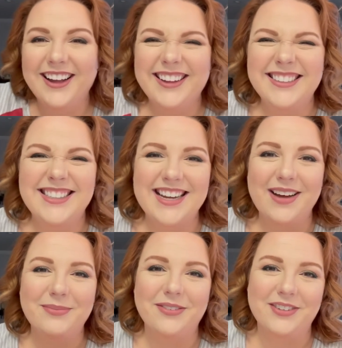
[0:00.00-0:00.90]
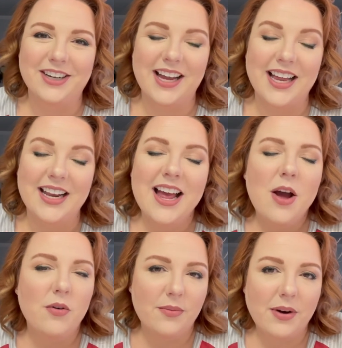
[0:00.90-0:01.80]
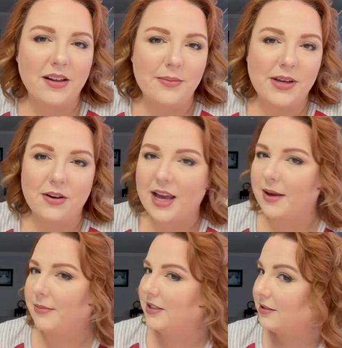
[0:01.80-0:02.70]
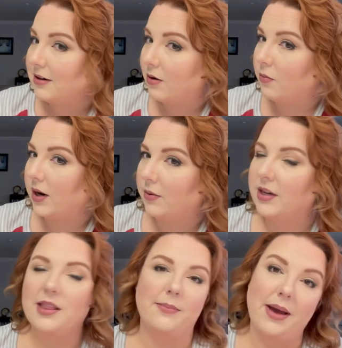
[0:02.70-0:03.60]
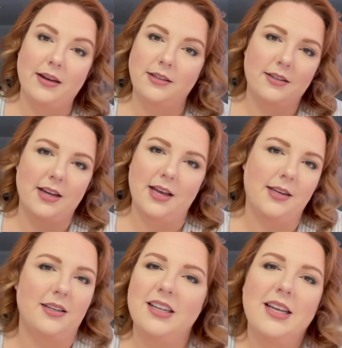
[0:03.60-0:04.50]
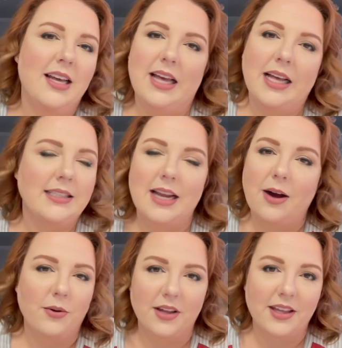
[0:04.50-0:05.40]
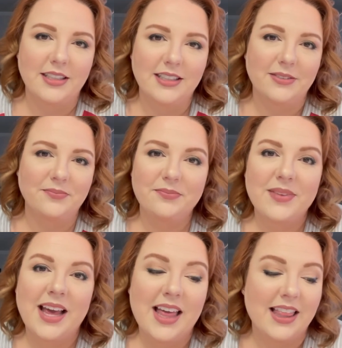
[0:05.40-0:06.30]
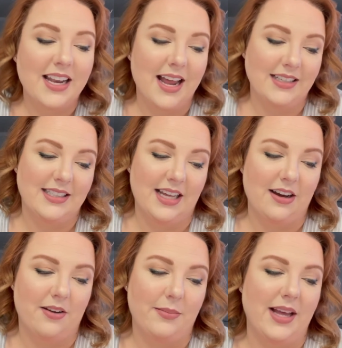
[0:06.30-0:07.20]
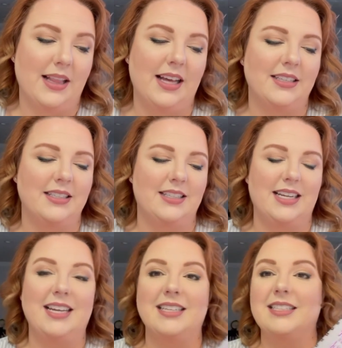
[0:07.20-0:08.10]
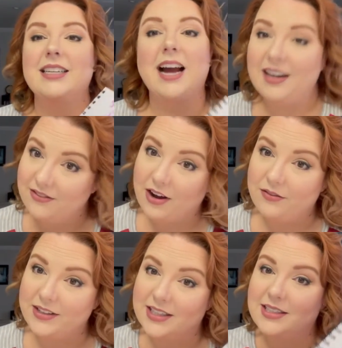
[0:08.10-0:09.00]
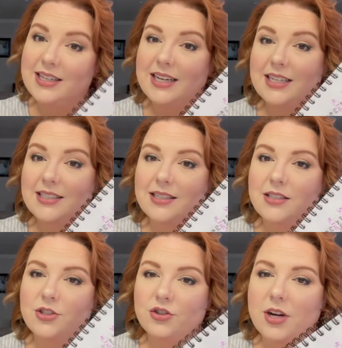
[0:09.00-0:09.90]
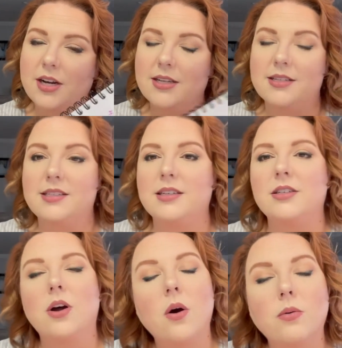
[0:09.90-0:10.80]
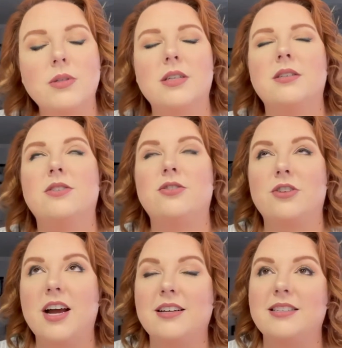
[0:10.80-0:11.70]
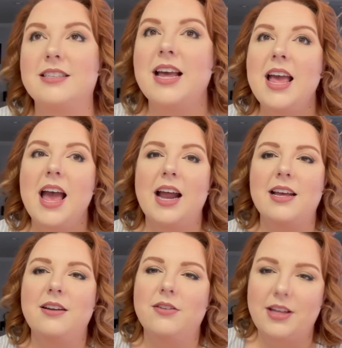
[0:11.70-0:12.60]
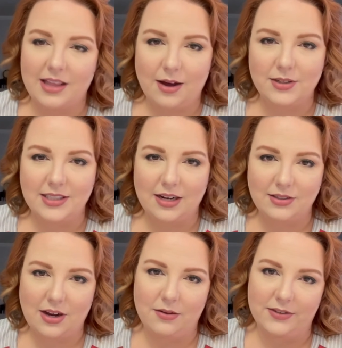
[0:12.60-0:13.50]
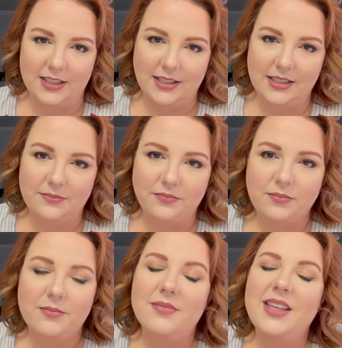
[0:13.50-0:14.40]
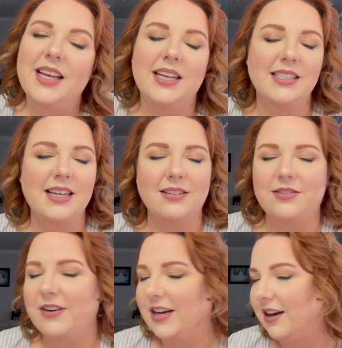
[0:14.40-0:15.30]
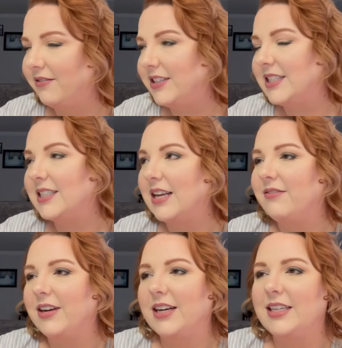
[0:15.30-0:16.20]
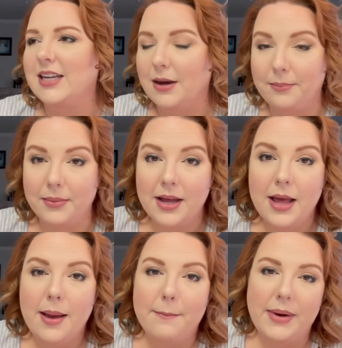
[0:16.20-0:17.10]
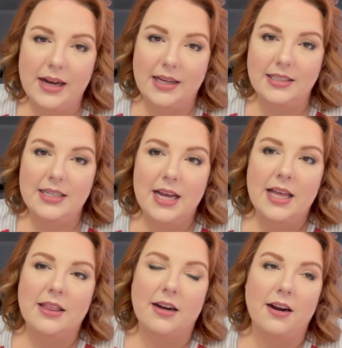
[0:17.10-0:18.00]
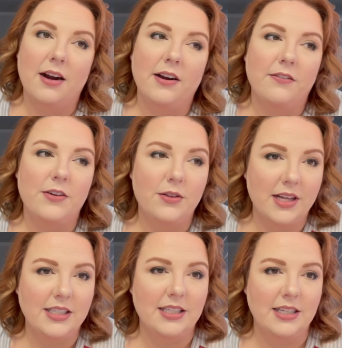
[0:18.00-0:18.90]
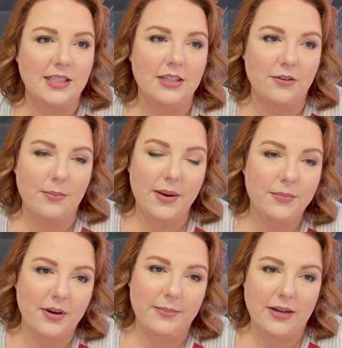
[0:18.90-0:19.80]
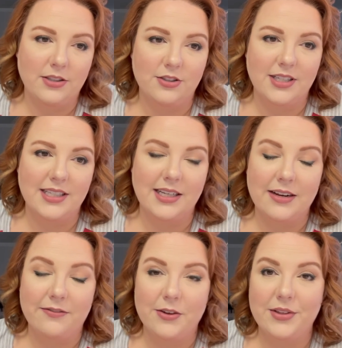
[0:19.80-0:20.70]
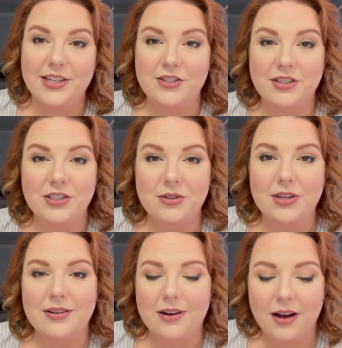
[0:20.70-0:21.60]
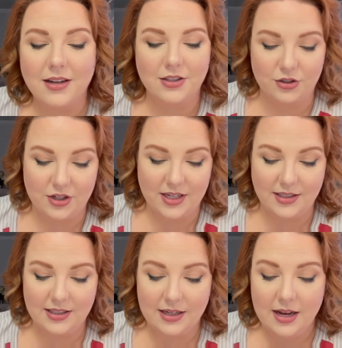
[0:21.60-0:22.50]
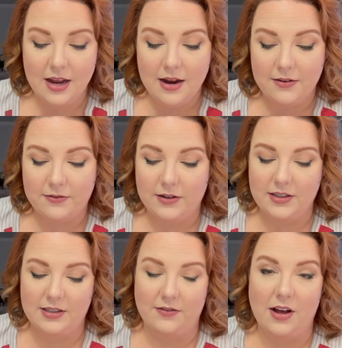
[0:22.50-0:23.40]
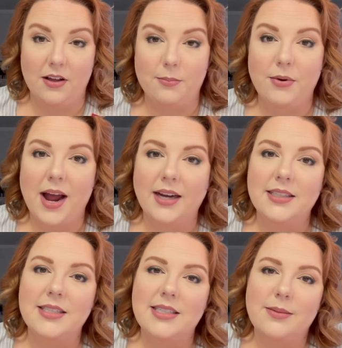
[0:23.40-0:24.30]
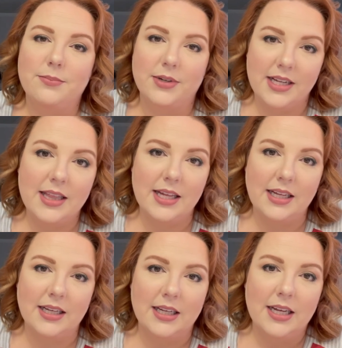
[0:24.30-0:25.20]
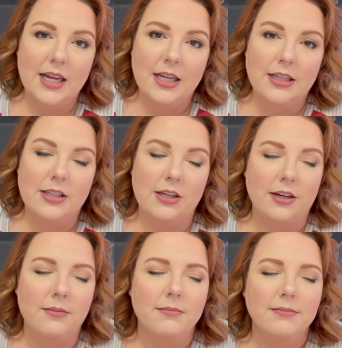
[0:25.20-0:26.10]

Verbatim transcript: on top of your head would probably be okay, but don't wear one in the back of your head. It's not worth it. The next thing on my list is kind of obvious. It is stress. Don't stress. And I know that that one sounds obvious. It sounds very obvious and very dumb, but there are a few things you need to remember about stressing and a few things you can do to not stress. First of all, practice deep breathing. There